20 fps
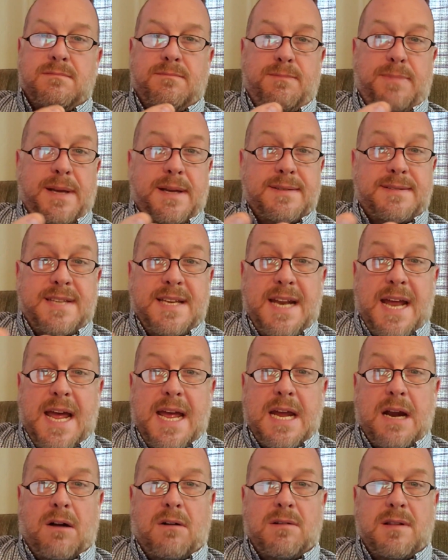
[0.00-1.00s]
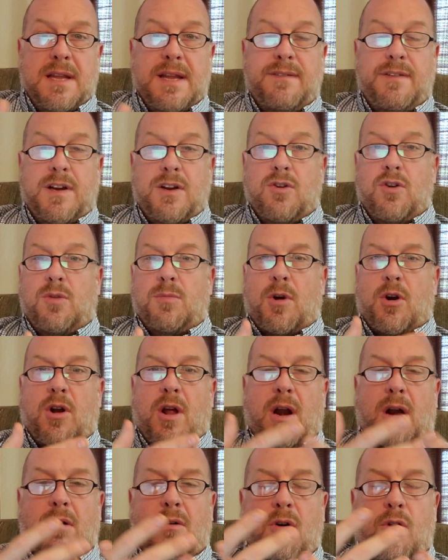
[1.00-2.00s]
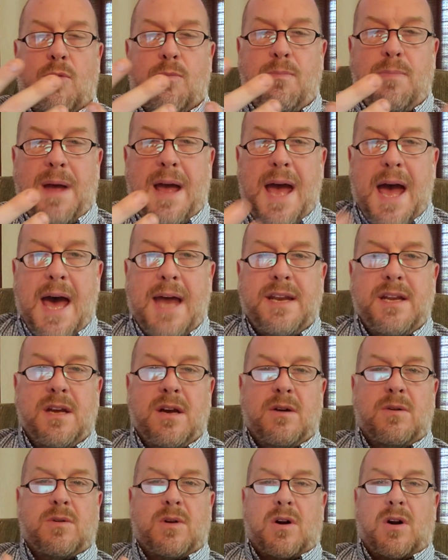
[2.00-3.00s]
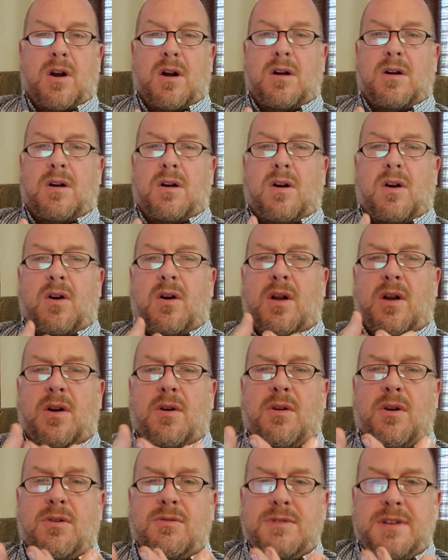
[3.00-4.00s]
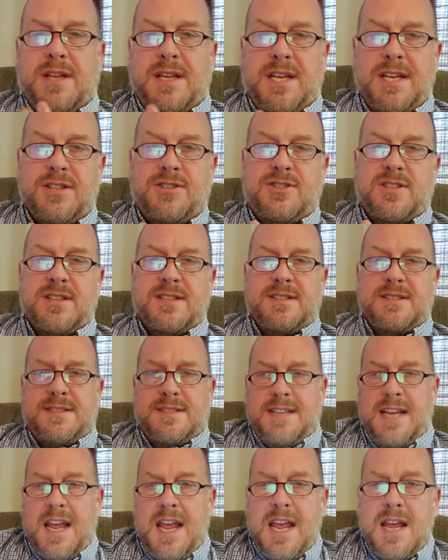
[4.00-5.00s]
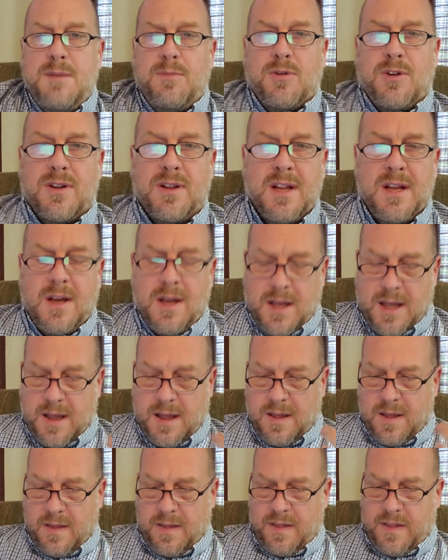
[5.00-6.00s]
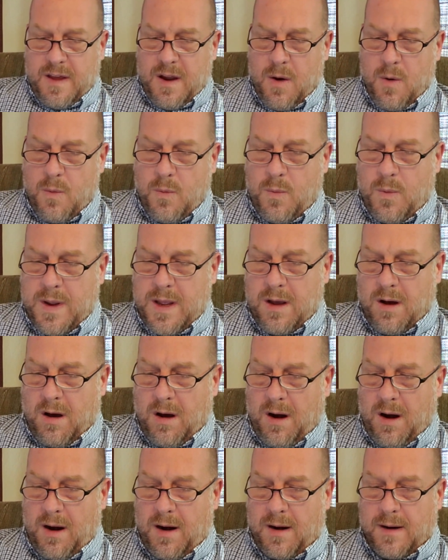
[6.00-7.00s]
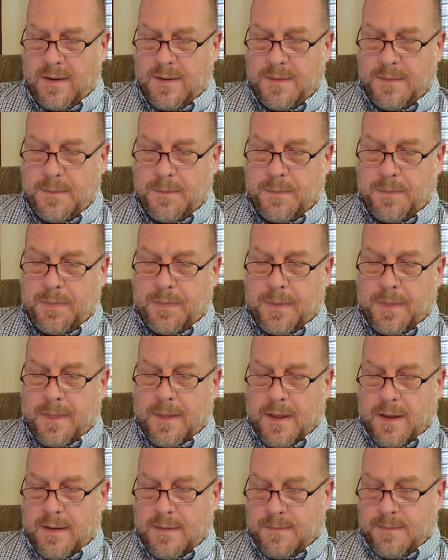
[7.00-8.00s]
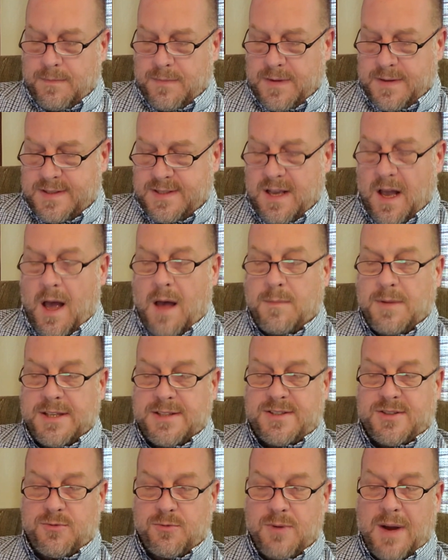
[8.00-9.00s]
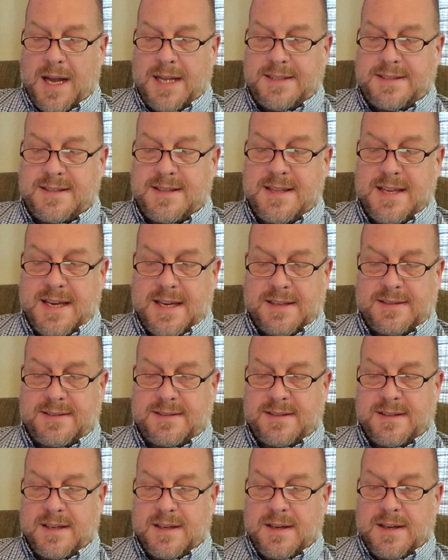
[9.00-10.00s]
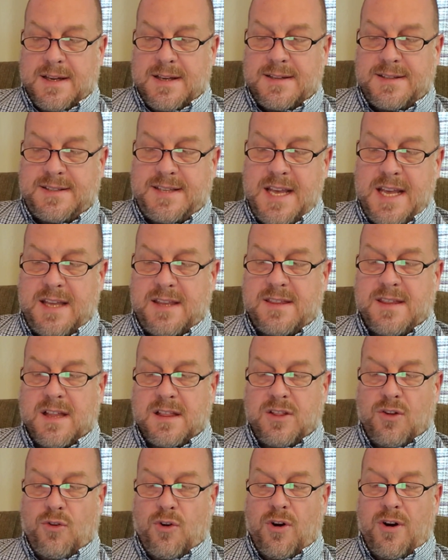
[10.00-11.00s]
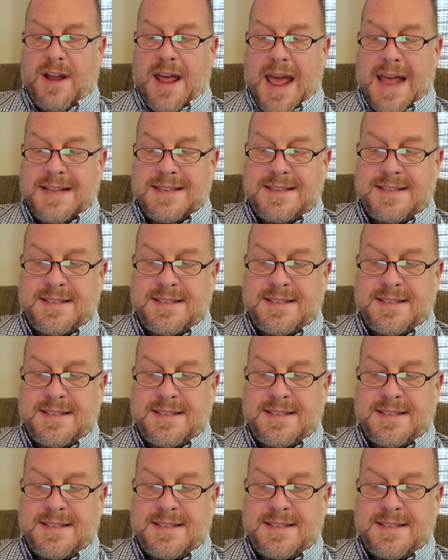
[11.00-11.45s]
be it today, our living room or on our own patio or on our own kitchen table. There we are. The psalmist writes this, "Seek the Lord and